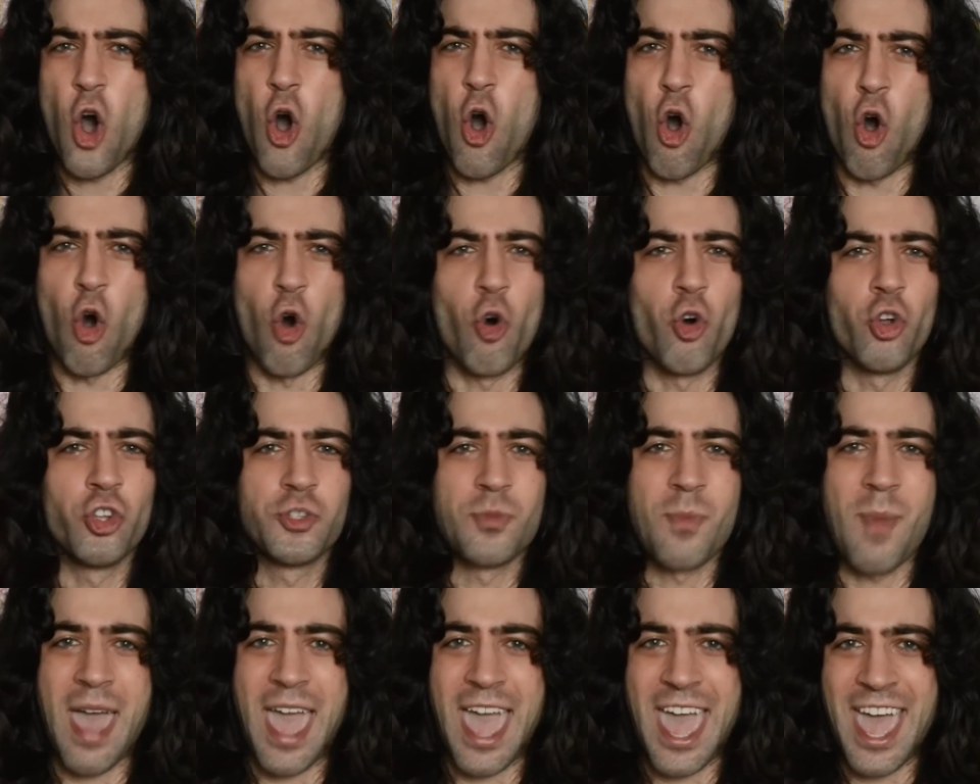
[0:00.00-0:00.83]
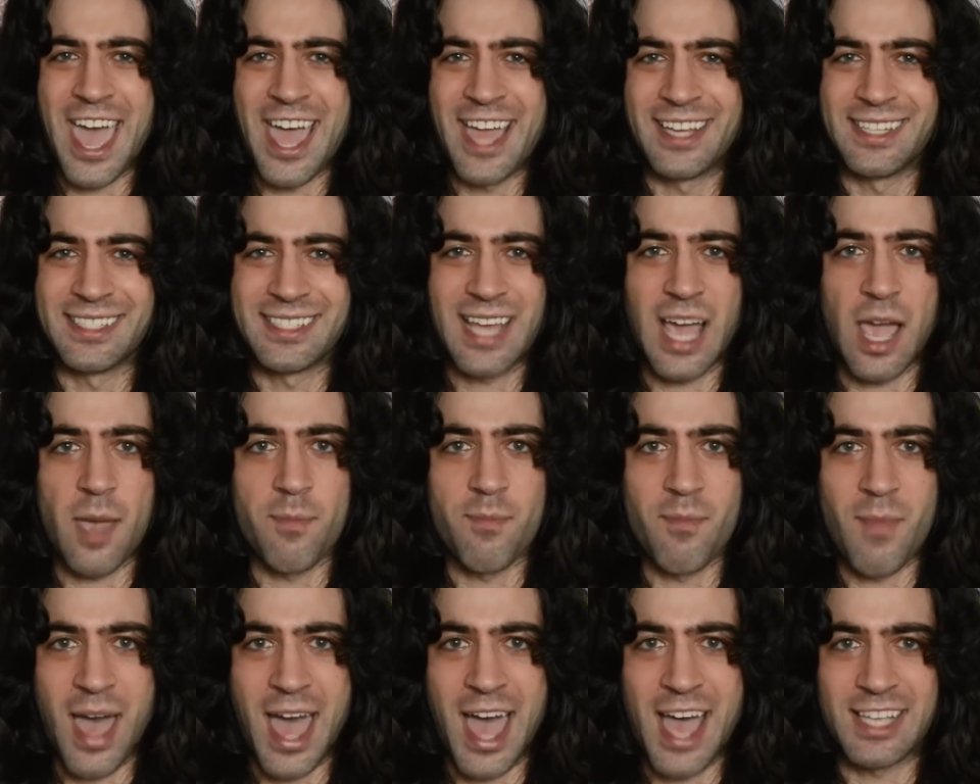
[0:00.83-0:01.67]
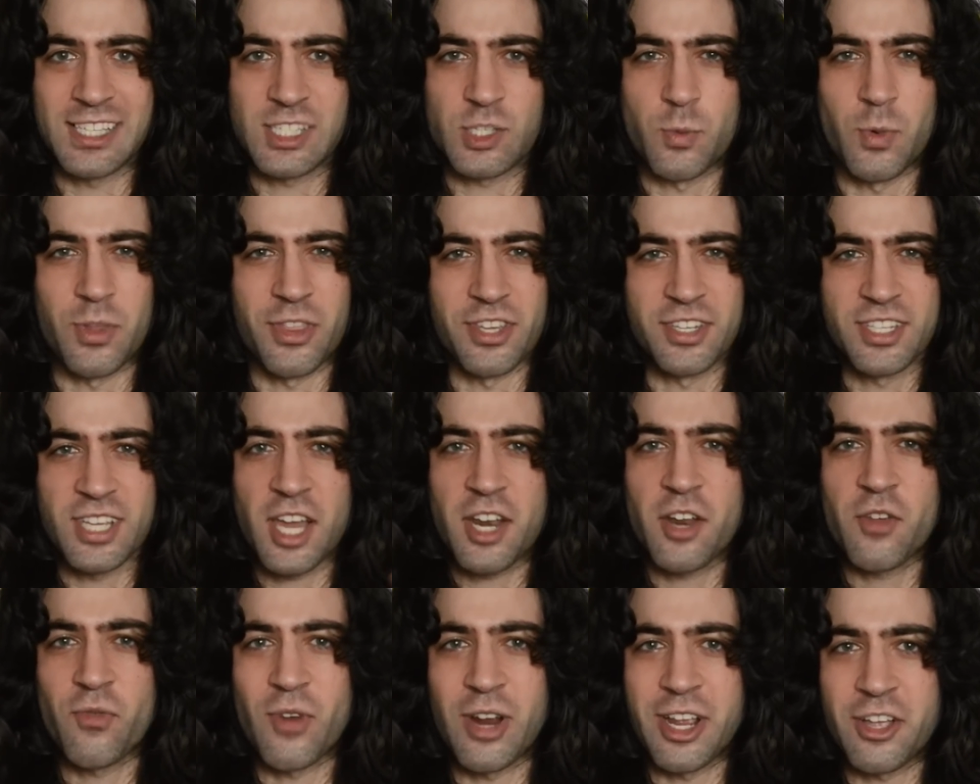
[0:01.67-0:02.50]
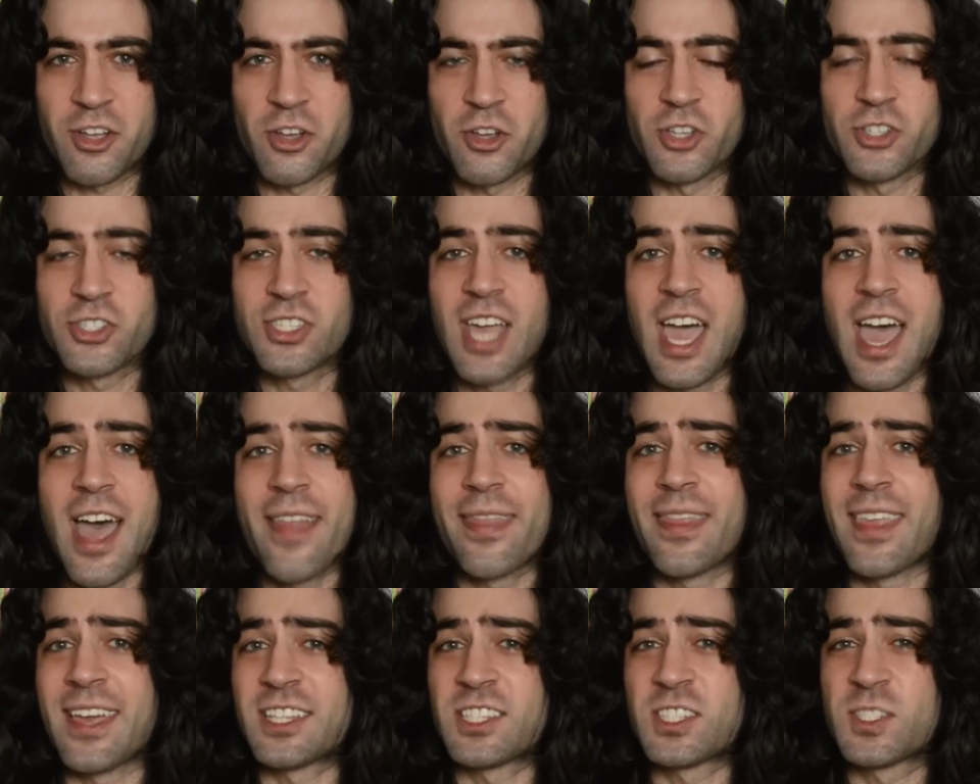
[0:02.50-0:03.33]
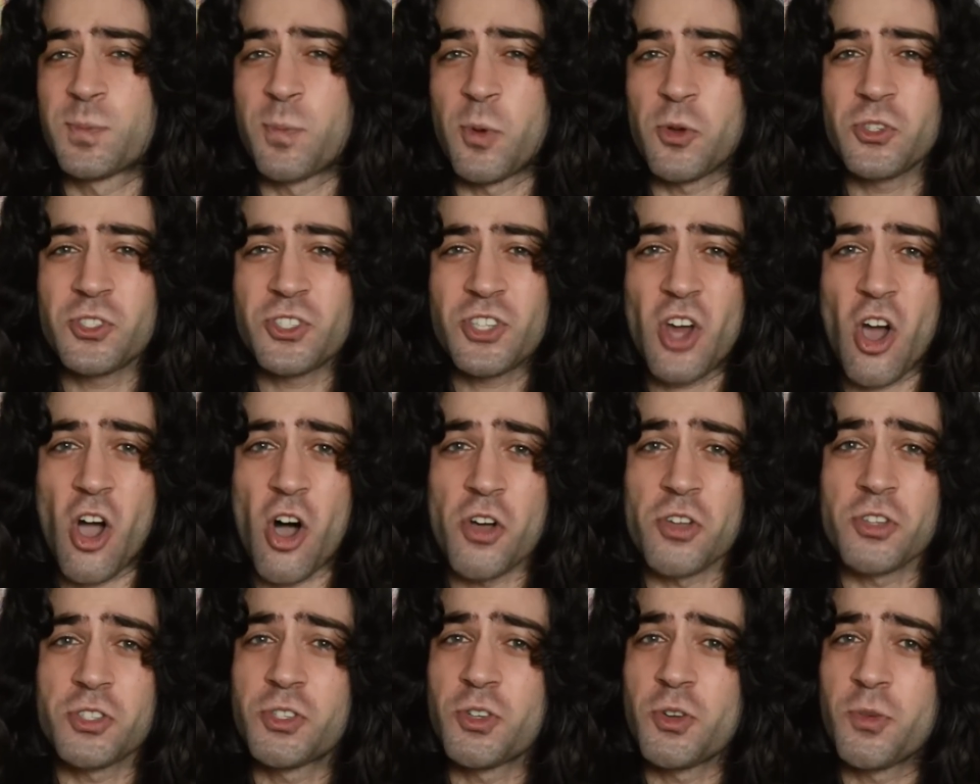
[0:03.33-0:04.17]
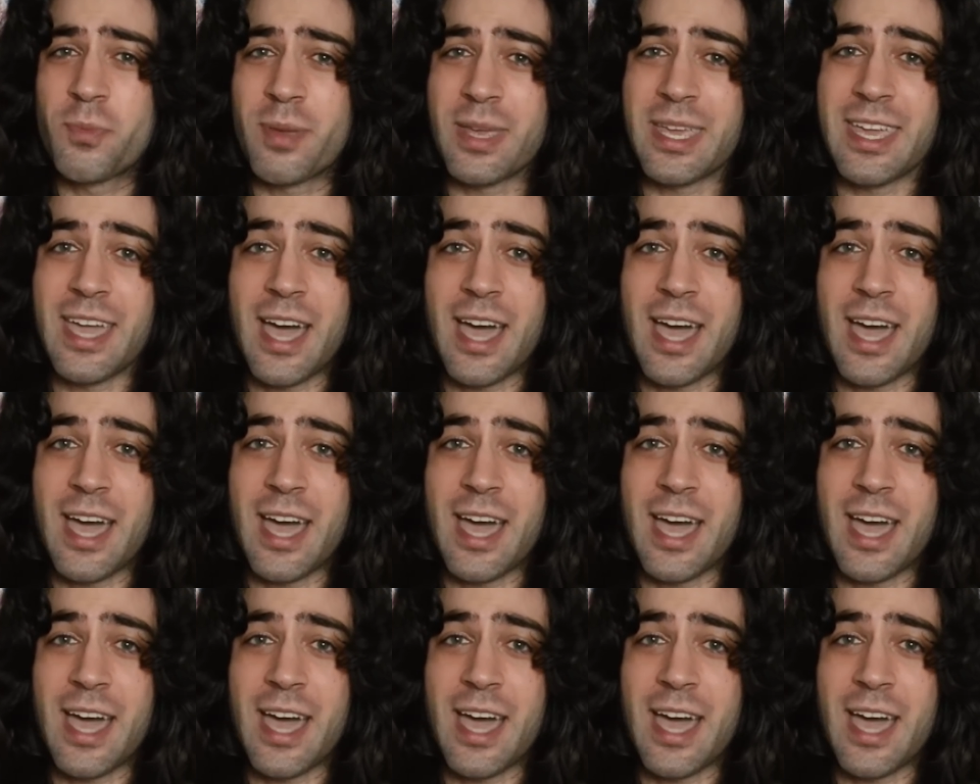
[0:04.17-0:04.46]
old man type mask with a ton of wrinkles that's supposed to also be